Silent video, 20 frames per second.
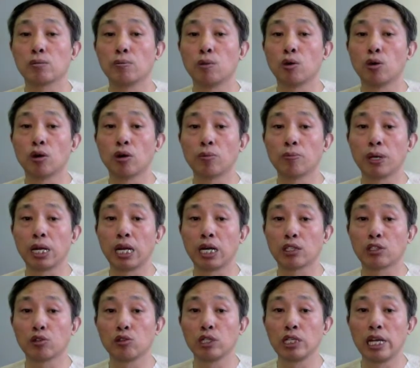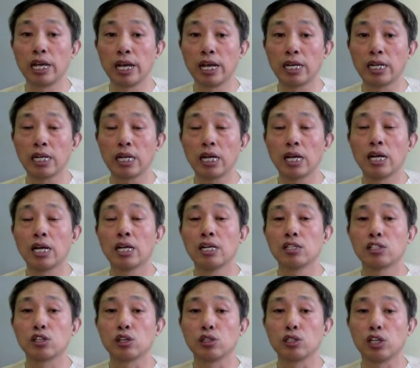more belong to yin.
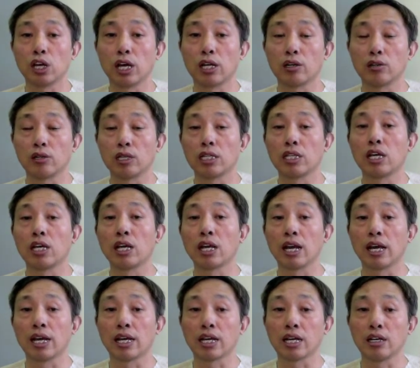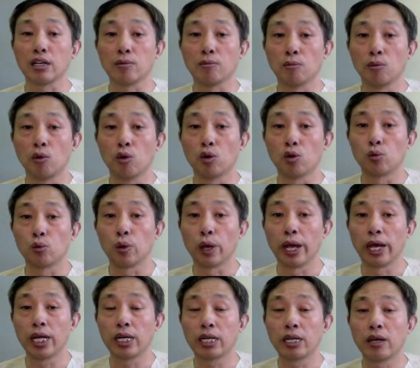So generally they like a more
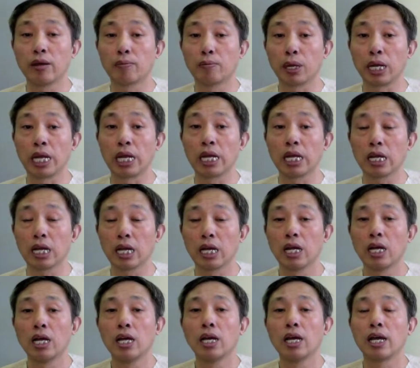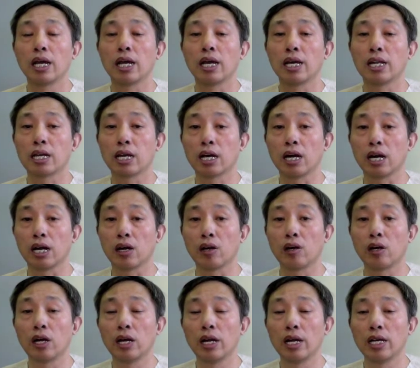red, pink, and
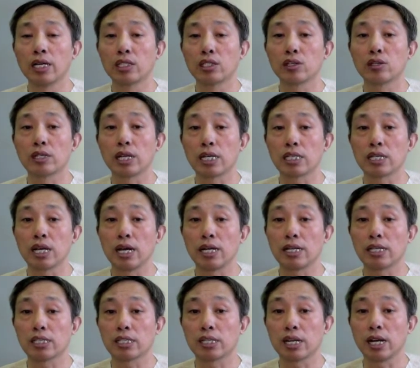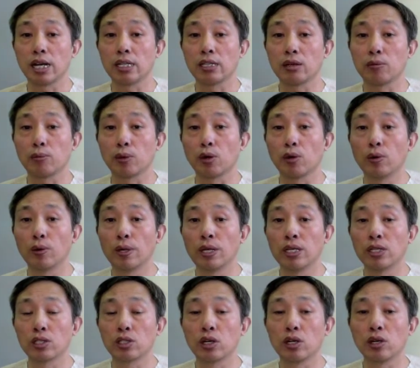color. So that's understandable.
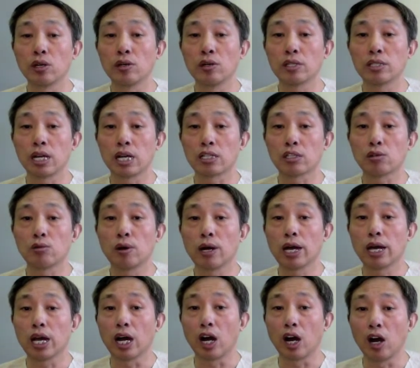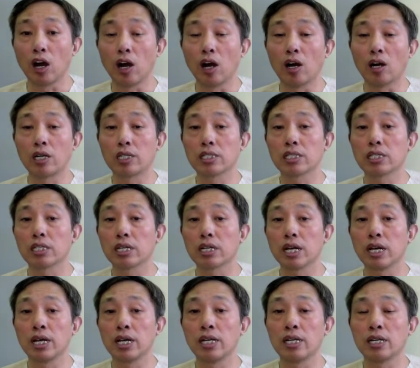So that's why arts
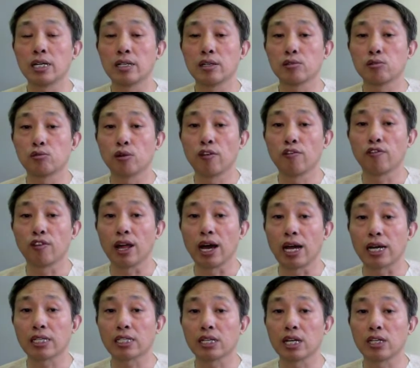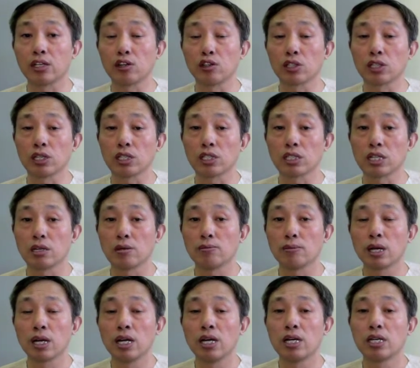can reflect on your system.
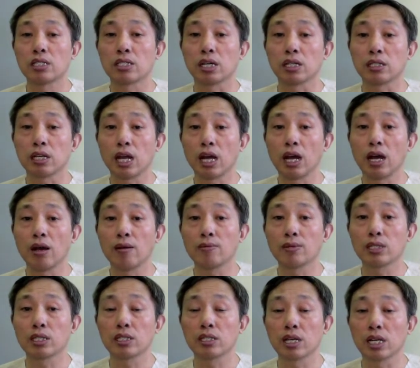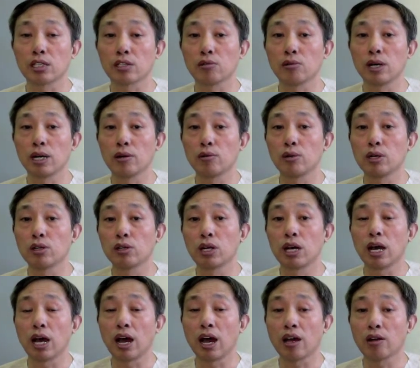Sometimes that's why I'm
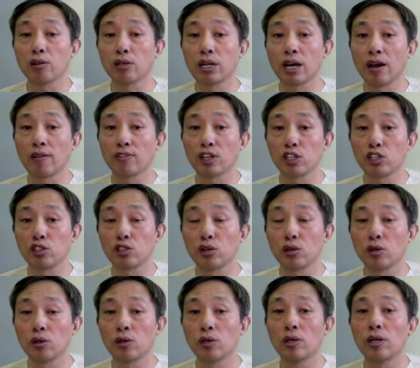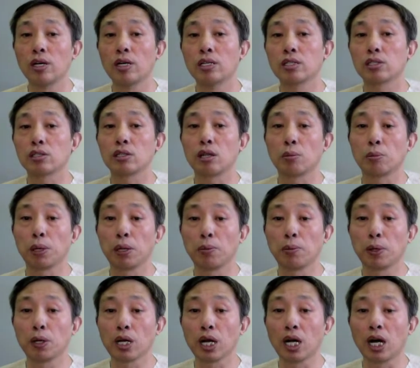gonna have to show so that
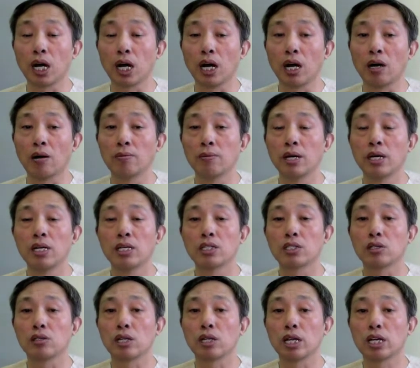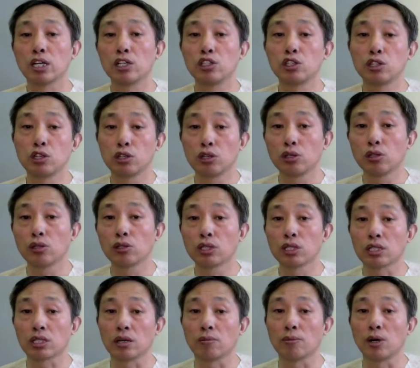people come so they can choose
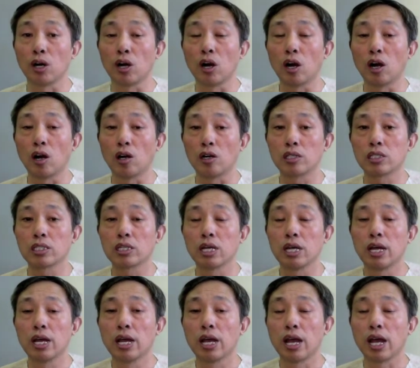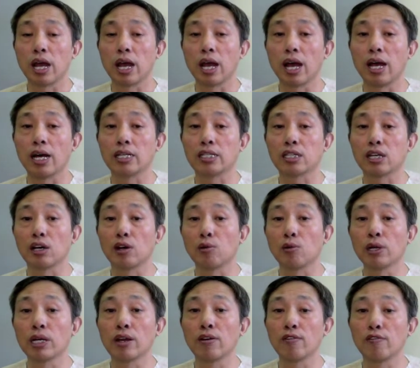some art and we
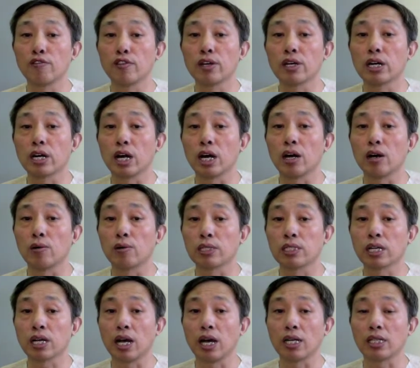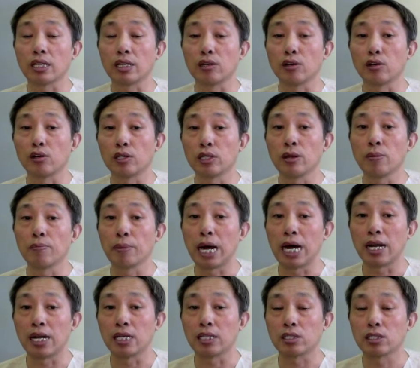can figure out what's kind of their
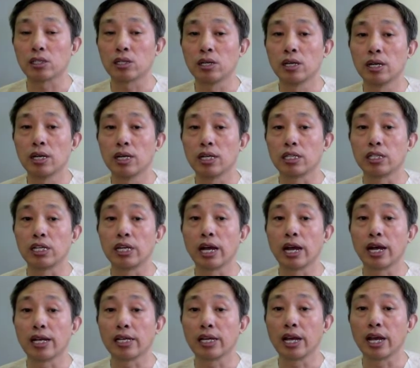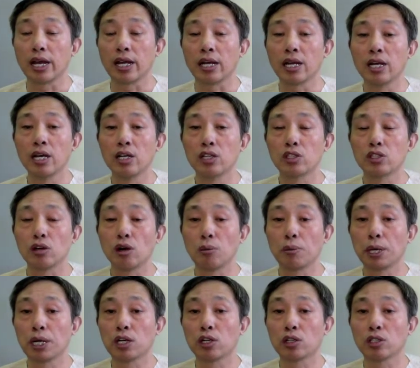imbalance, yin and yang. So
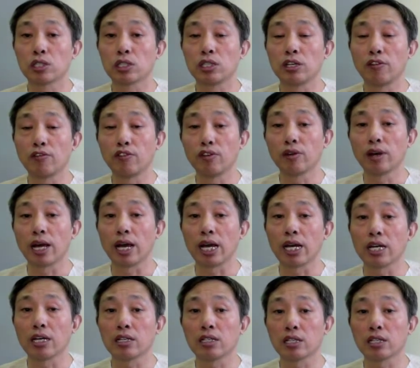because if you like,